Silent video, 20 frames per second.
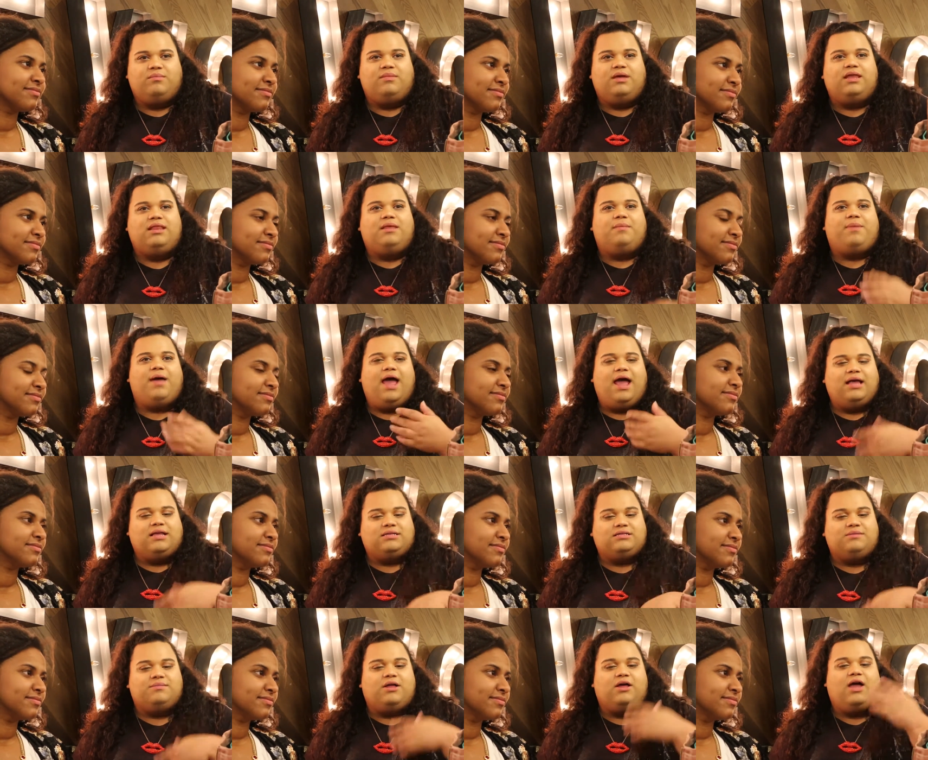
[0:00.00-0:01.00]
Speaker 1: in the
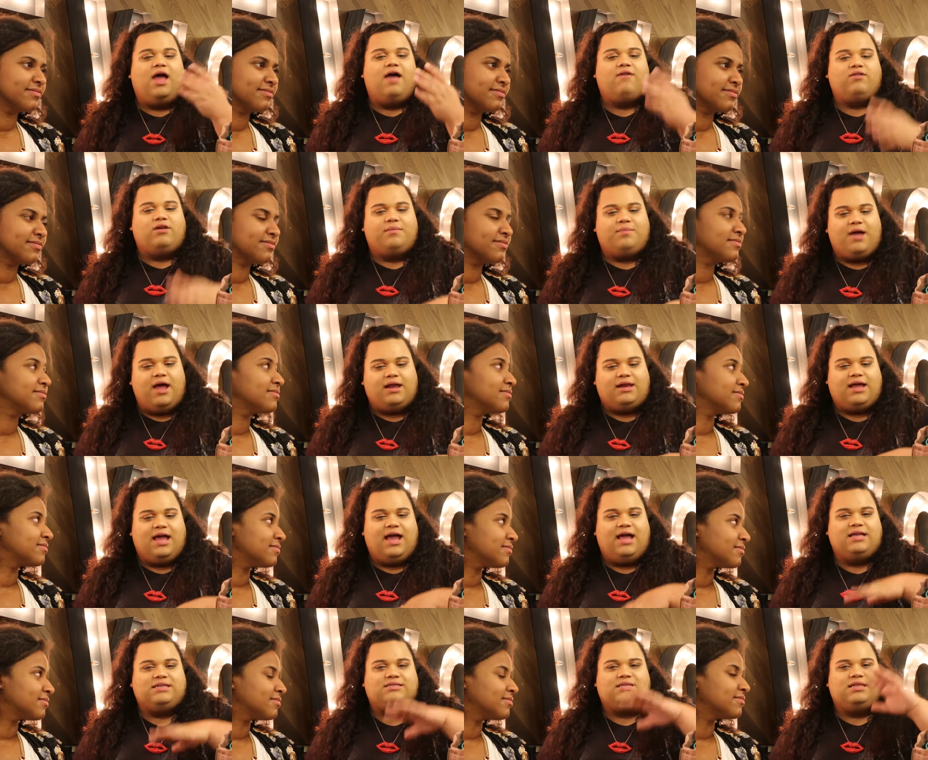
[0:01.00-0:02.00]
past, about having a
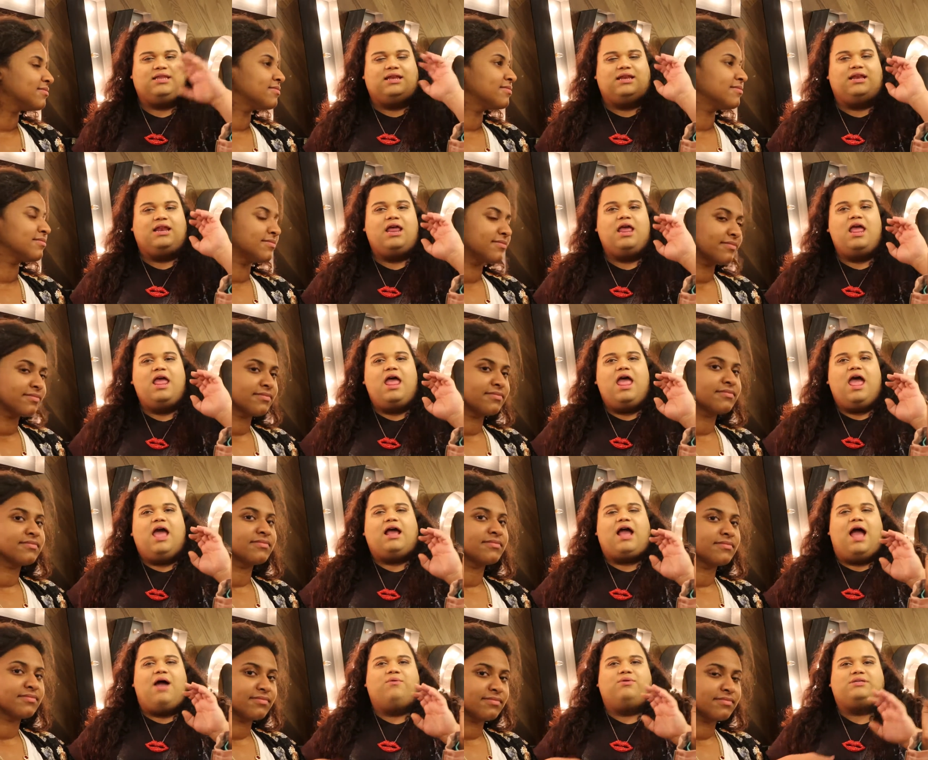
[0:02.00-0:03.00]
podcast, and then
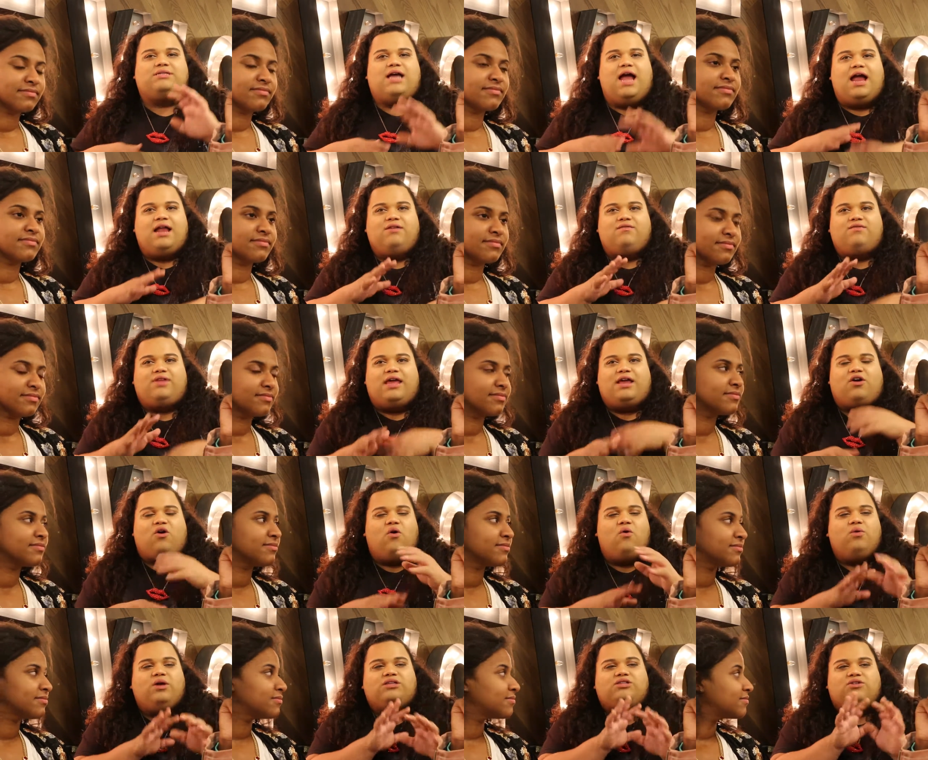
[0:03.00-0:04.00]
I was kind of like
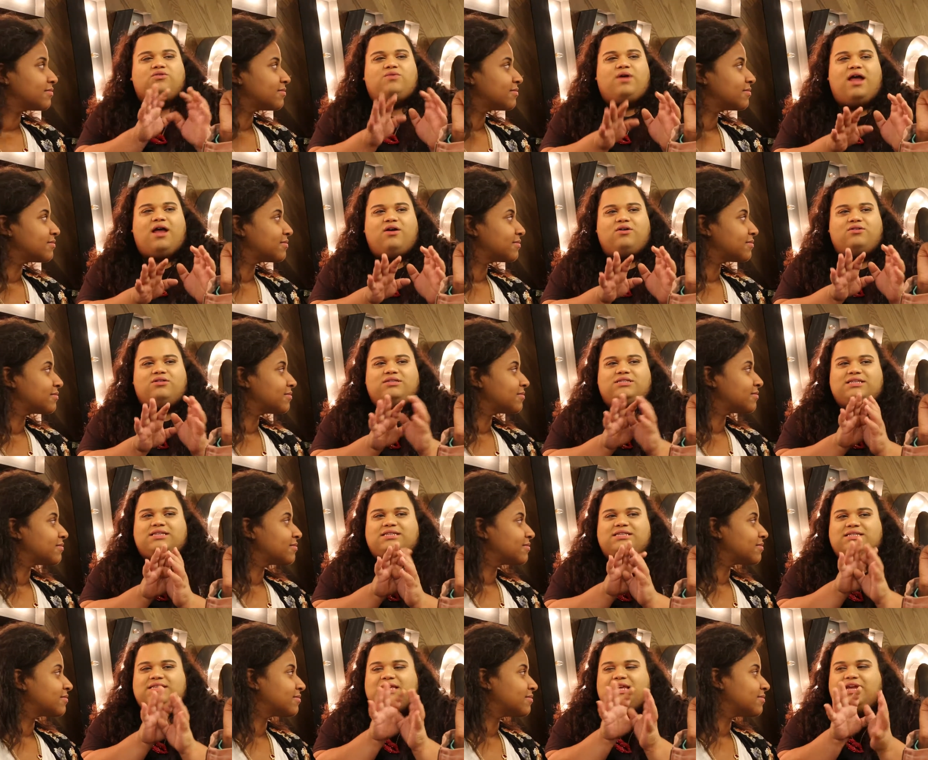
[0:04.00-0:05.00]
always around to
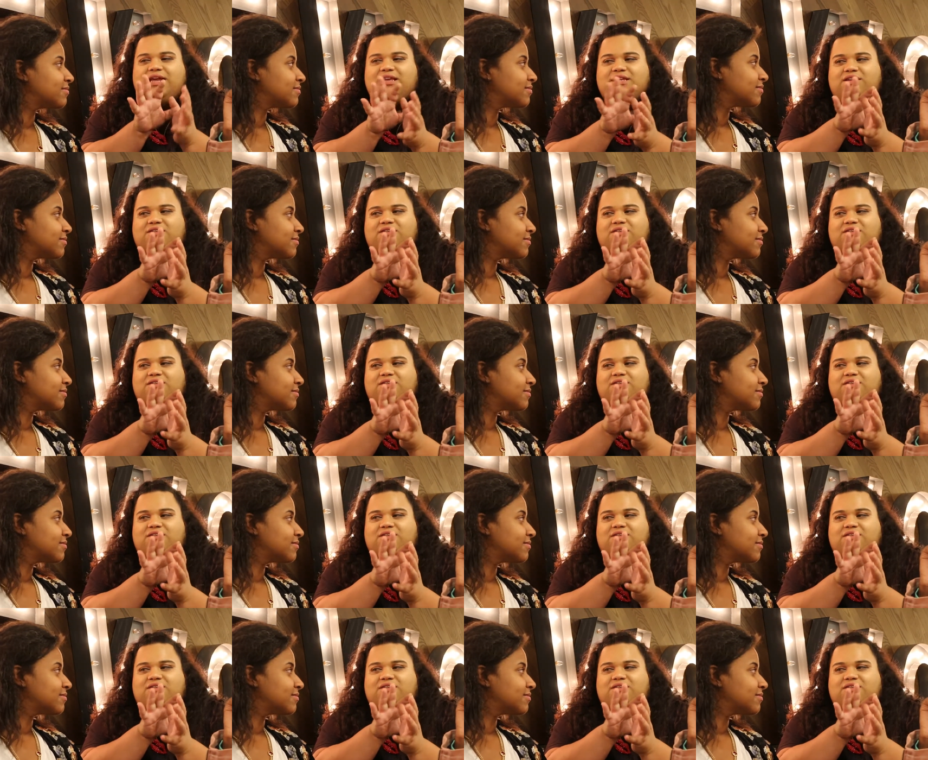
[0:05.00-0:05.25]
see it